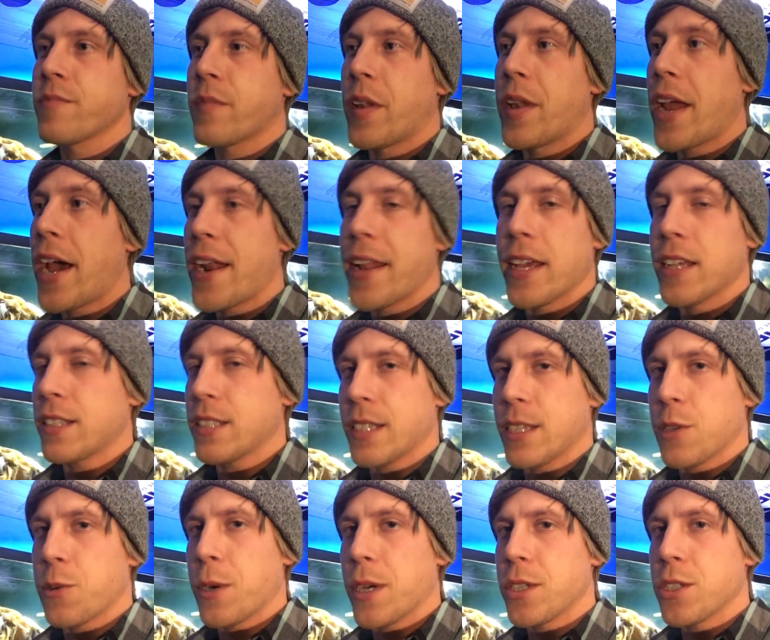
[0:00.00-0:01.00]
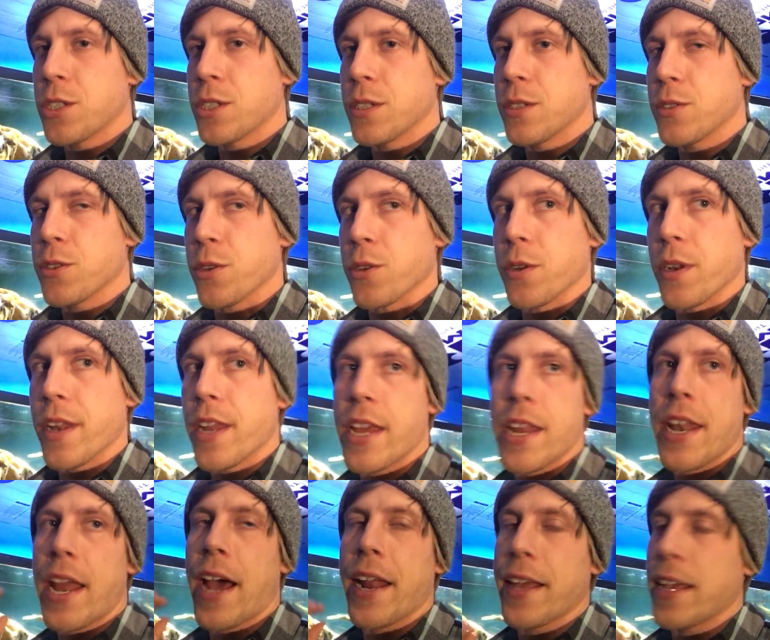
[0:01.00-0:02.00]
not asking questions
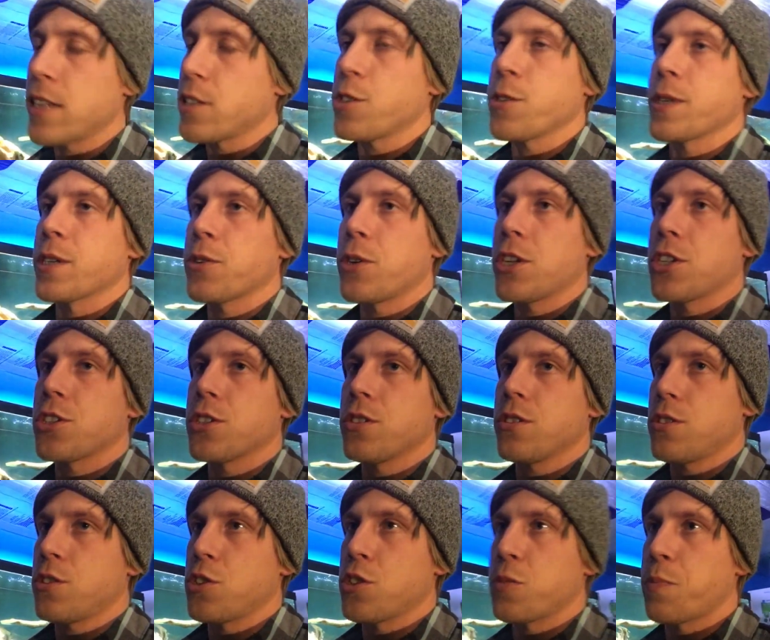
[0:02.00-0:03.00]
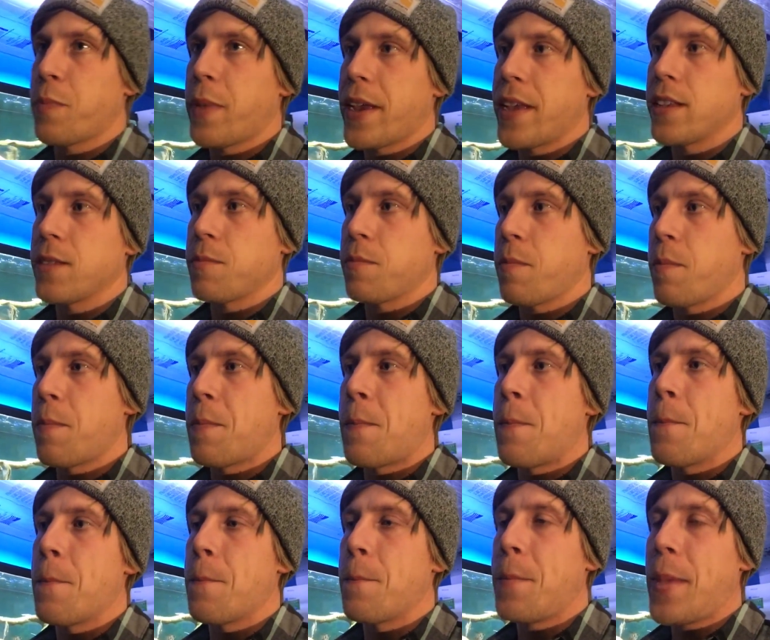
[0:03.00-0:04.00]
and not answering questions, just
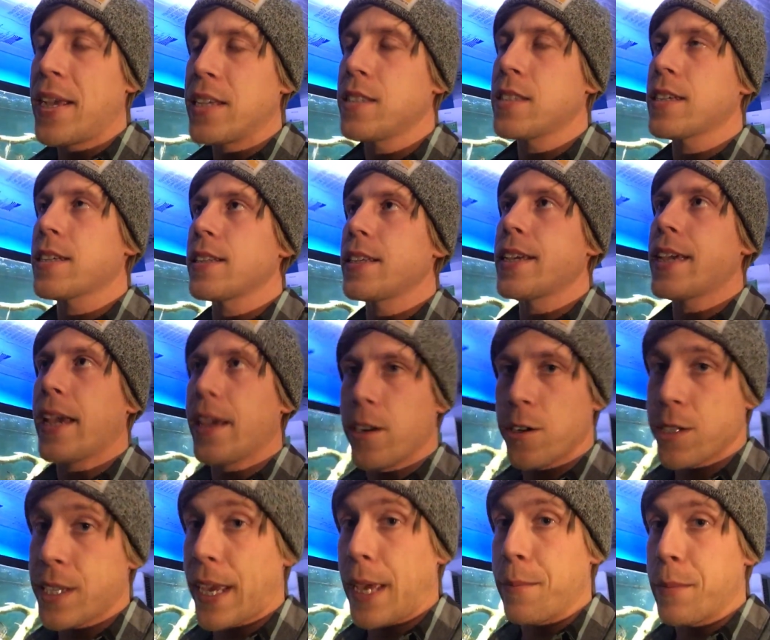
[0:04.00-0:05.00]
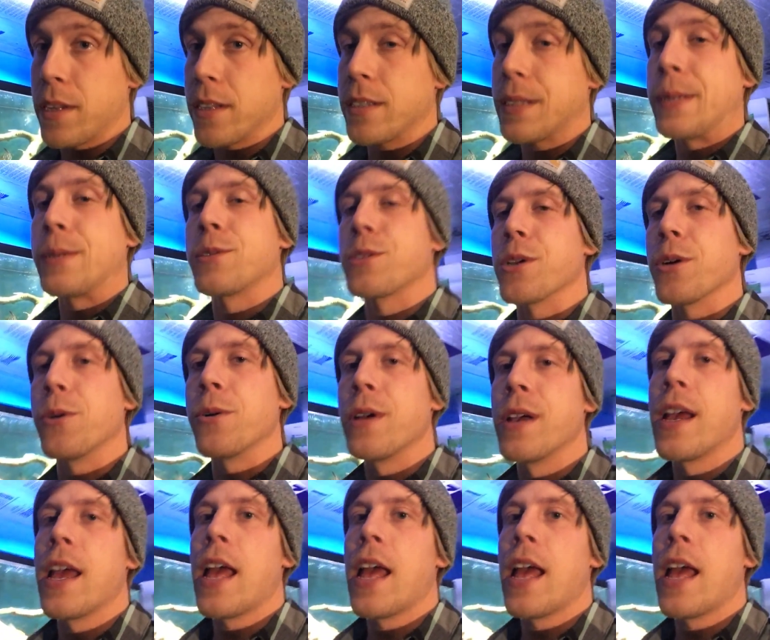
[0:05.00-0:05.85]
basically entertainment. So